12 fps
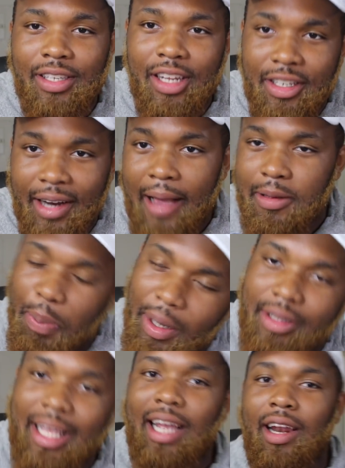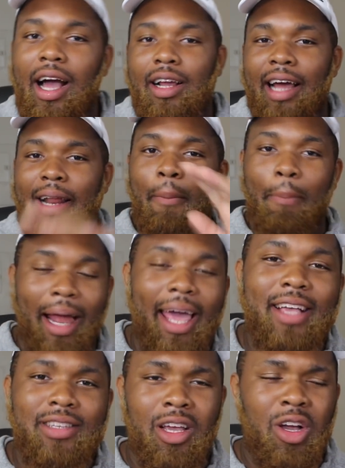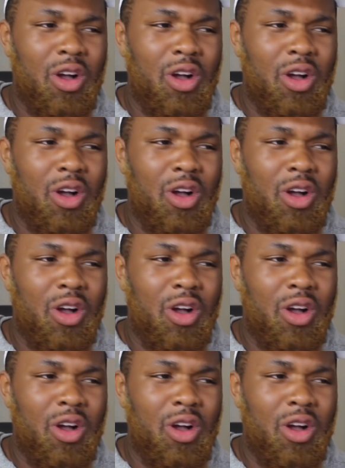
and these jabs, pull out that Glock 9 and blast.